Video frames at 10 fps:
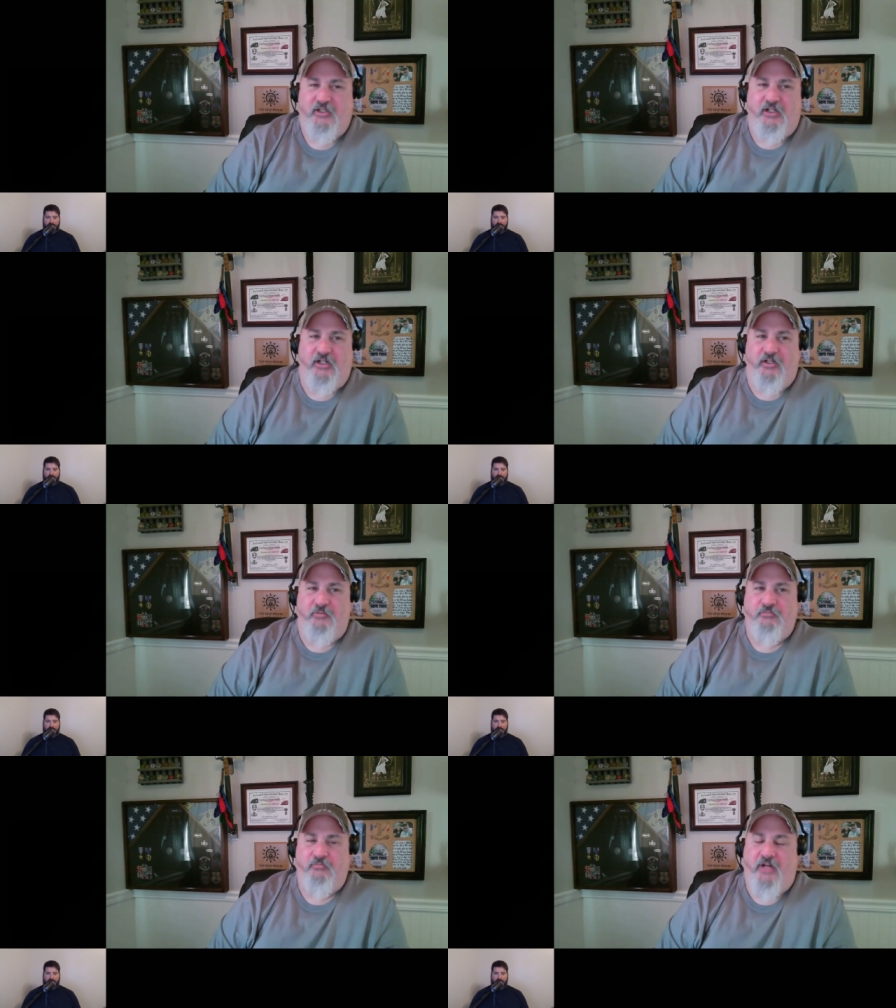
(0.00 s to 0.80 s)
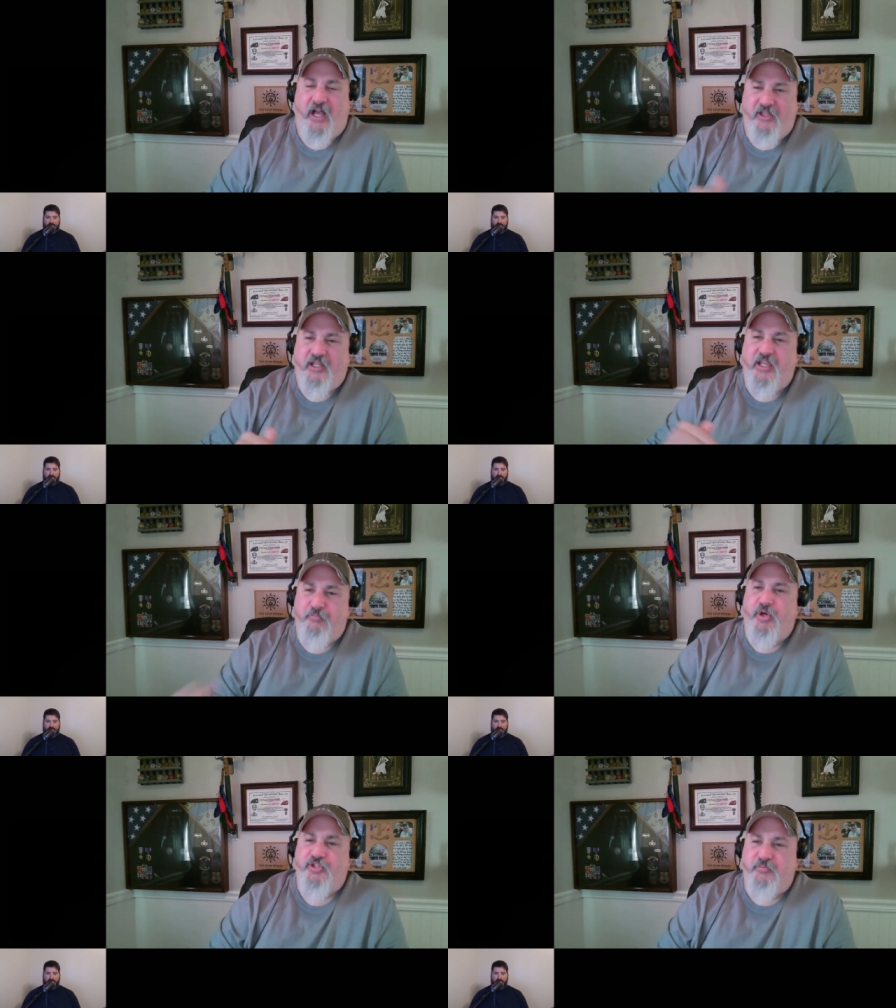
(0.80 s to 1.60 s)
Um, I think he
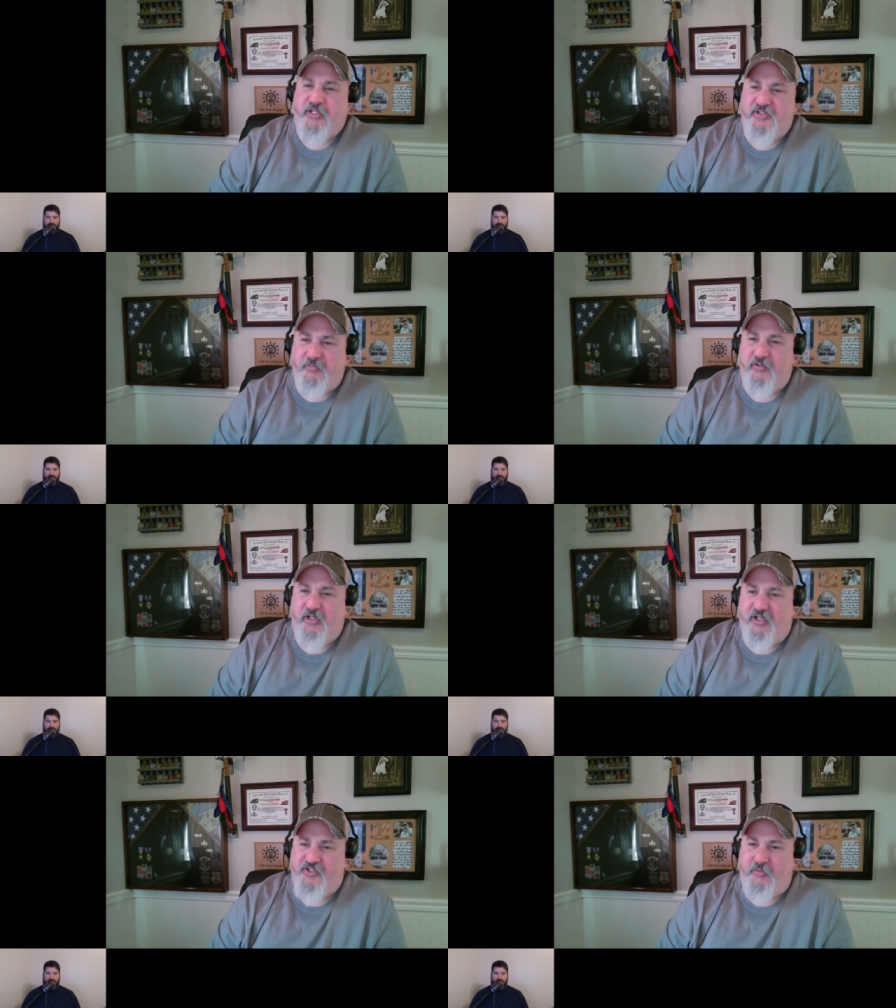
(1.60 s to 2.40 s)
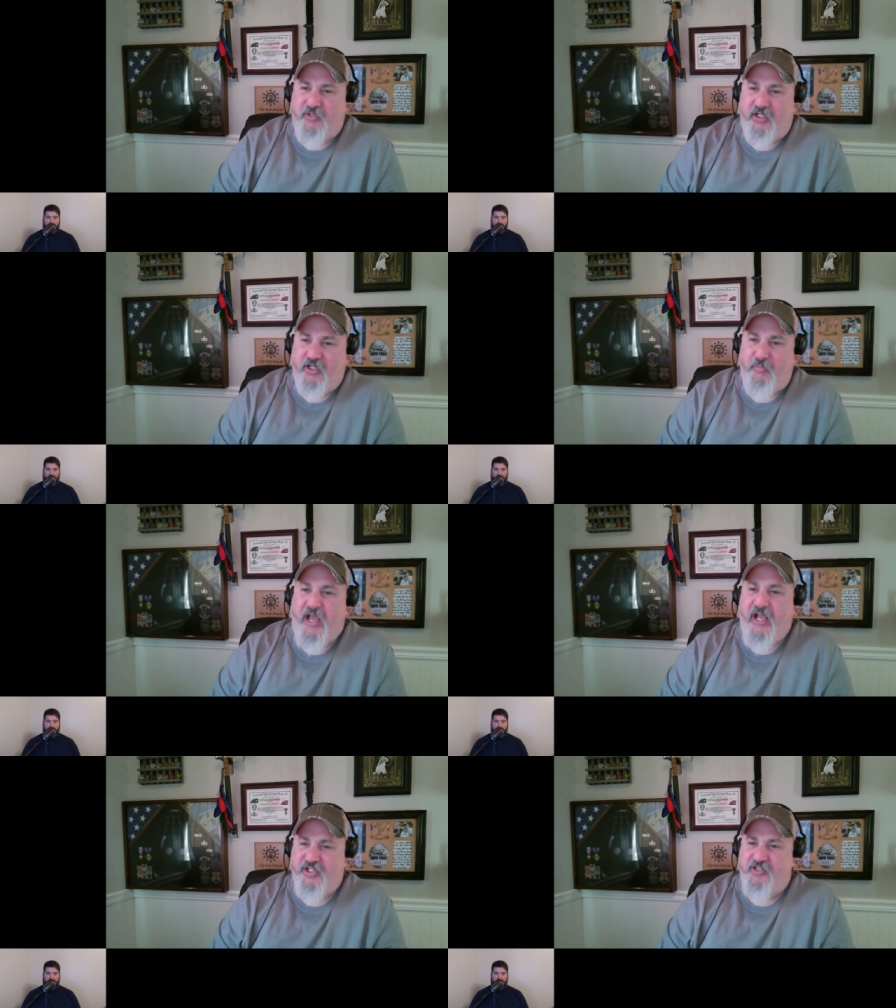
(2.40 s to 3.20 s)
pushed me some uh, some uh,
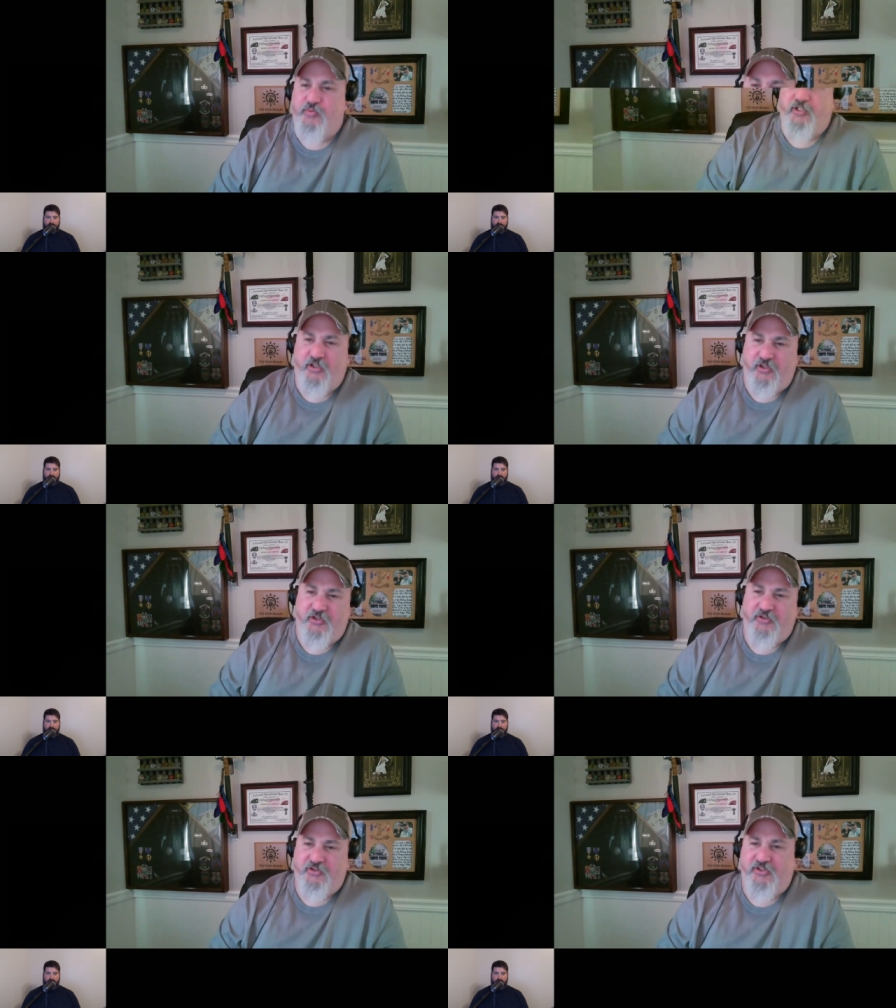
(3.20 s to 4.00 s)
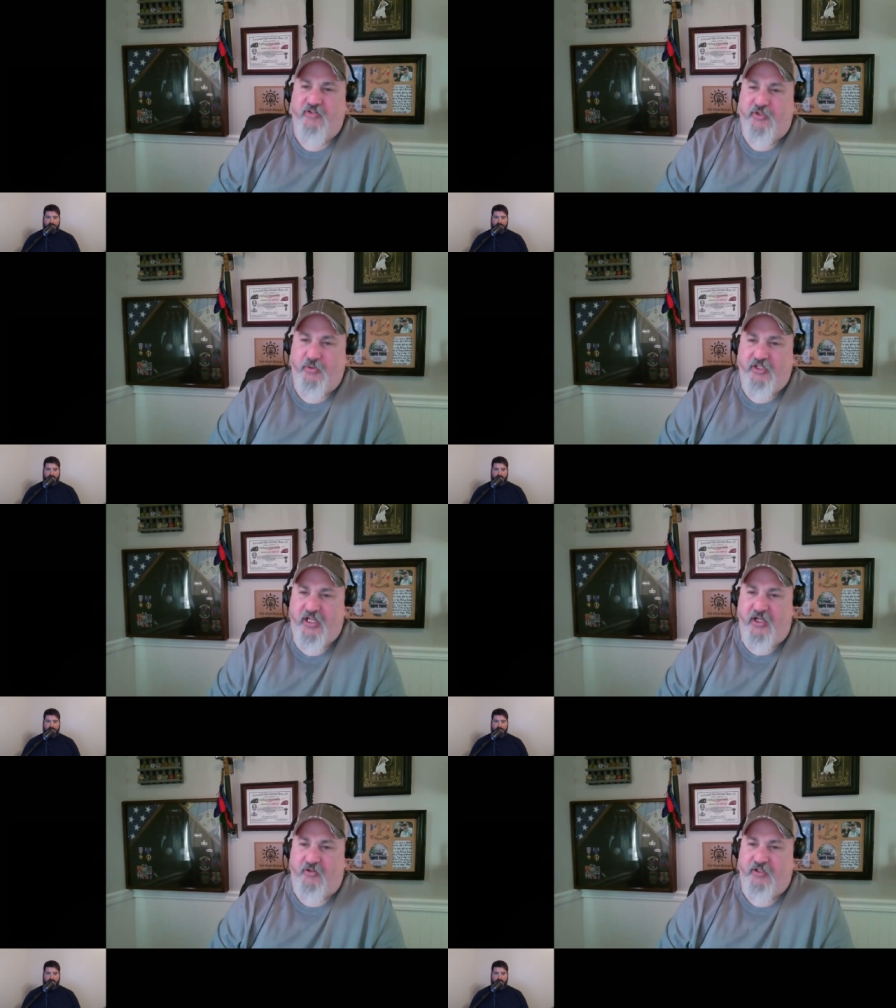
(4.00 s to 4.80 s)
Apaches when he heard stuff going
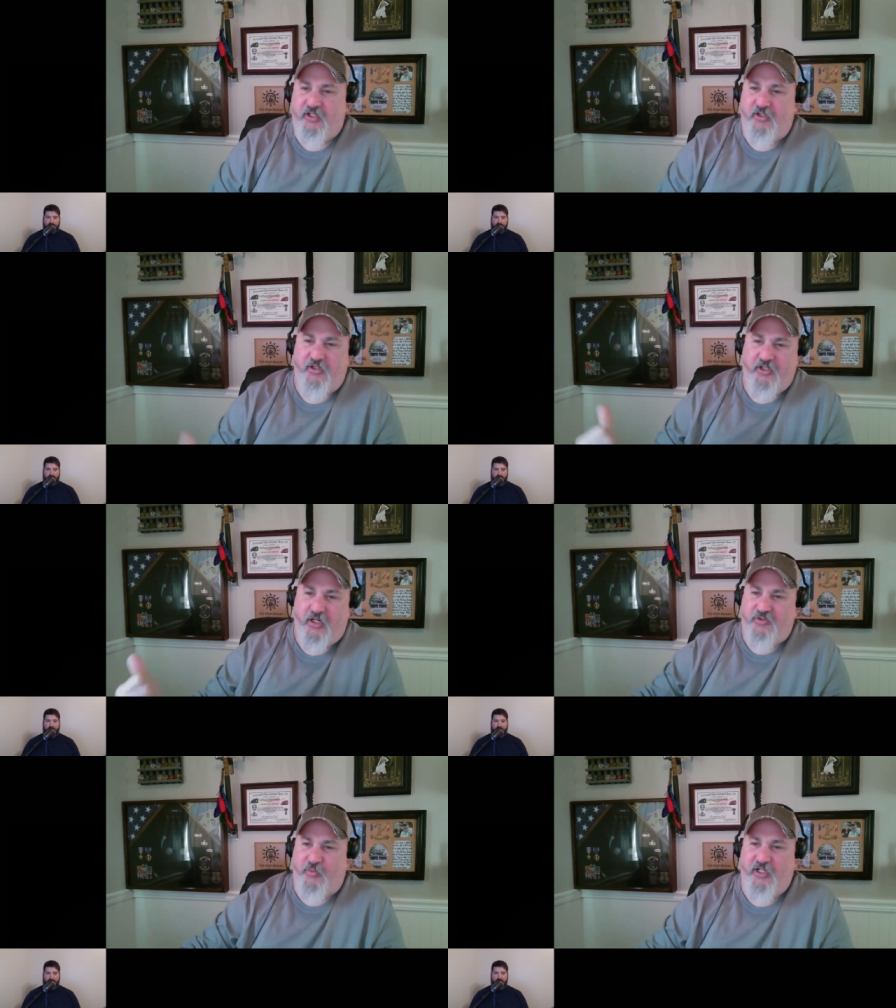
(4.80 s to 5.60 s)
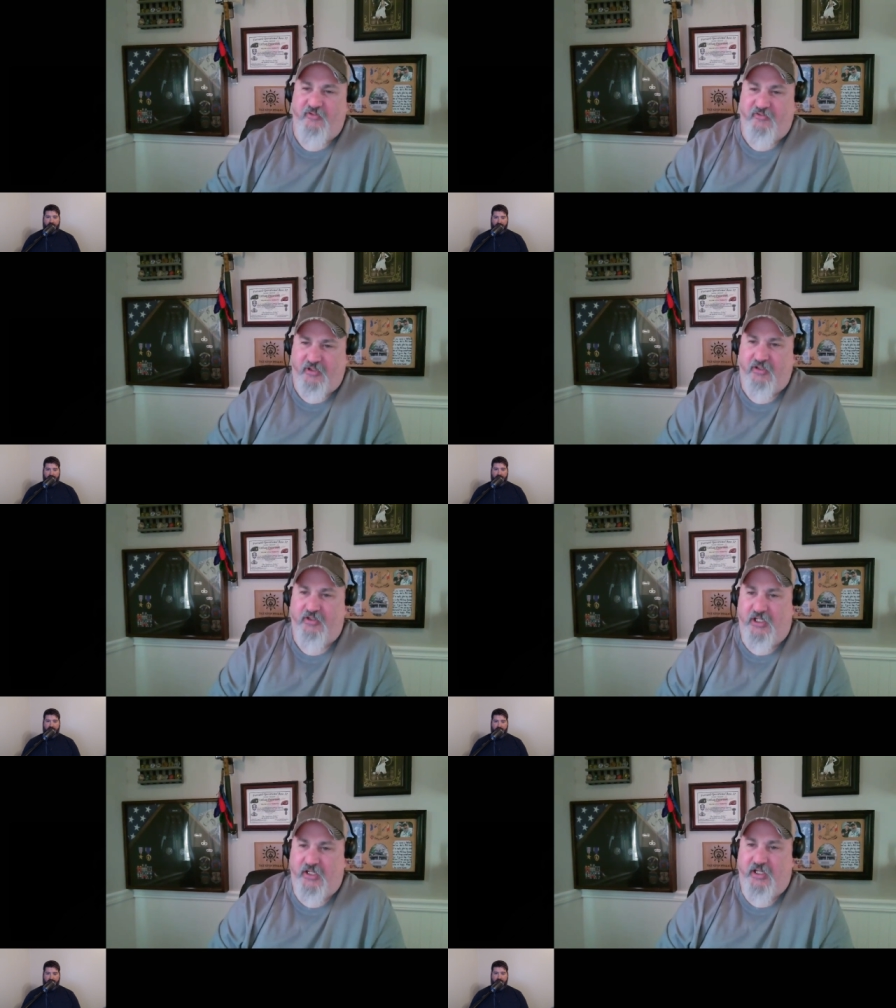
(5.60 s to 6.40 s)
down and heard that okay. I was waiting for
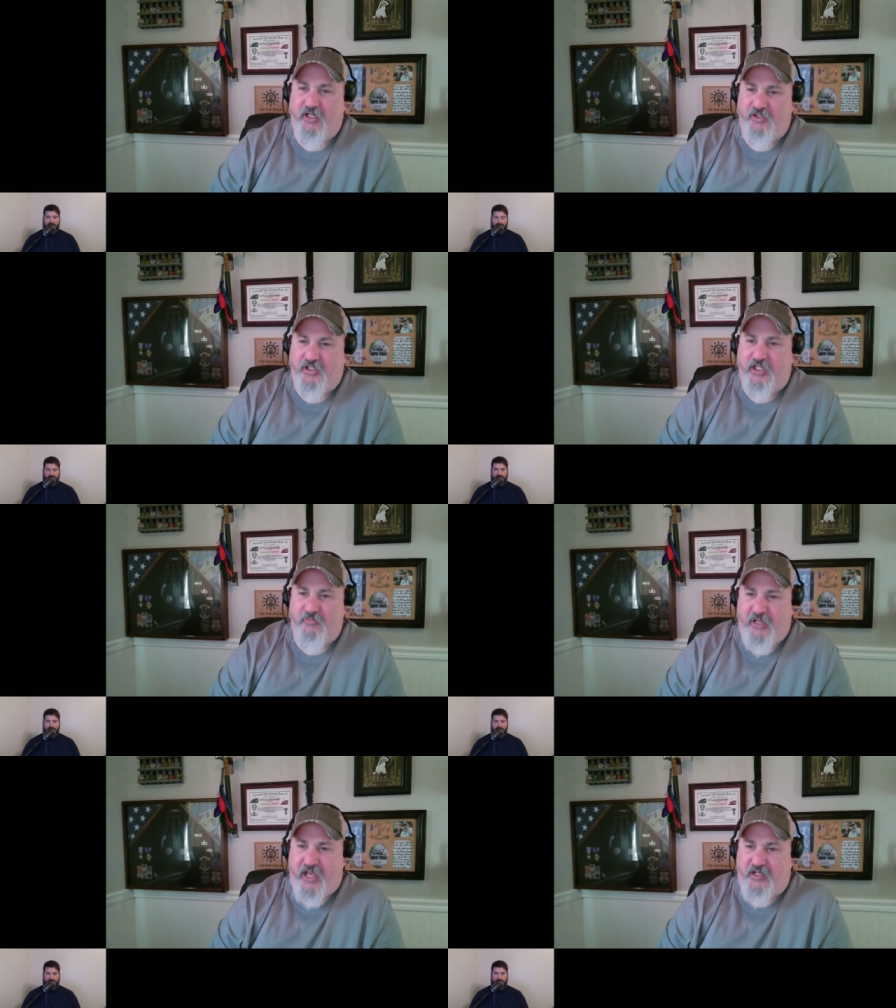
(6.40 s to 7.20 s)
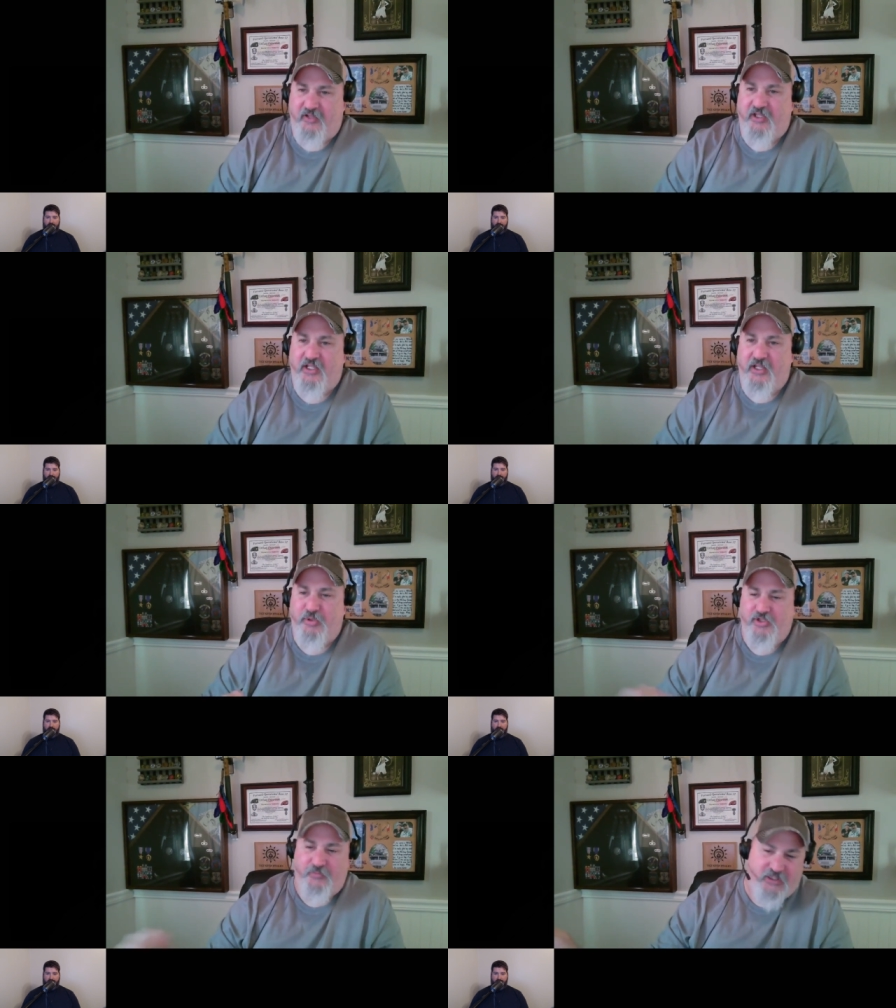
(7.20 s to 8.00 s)
uh, air to get back. I think he
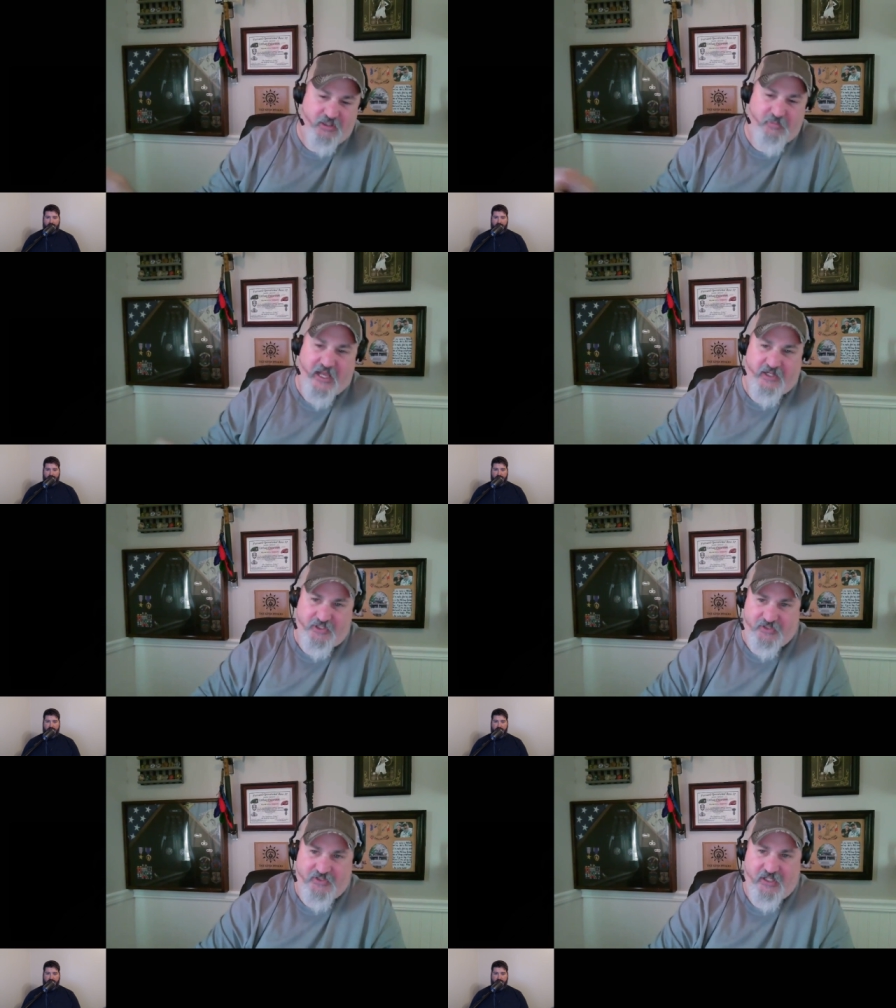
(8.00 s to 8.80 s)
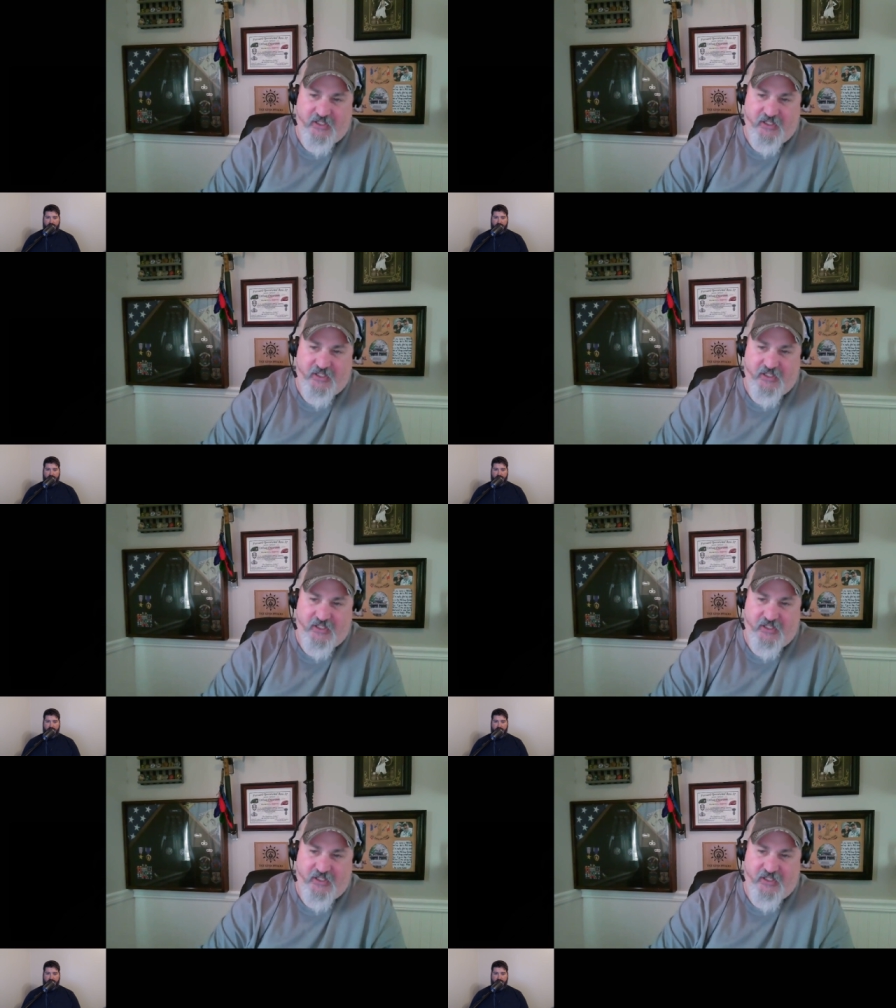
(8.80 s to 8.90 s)
pushed me the Apaches